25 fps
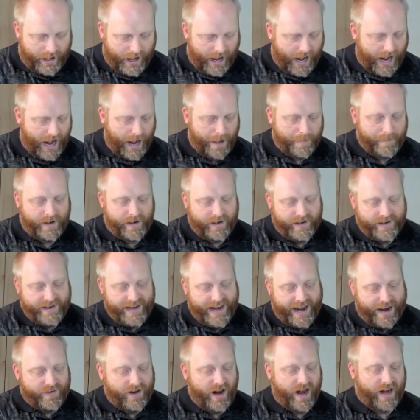Um,
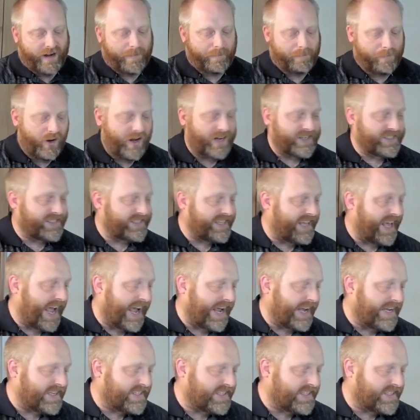now not plus k,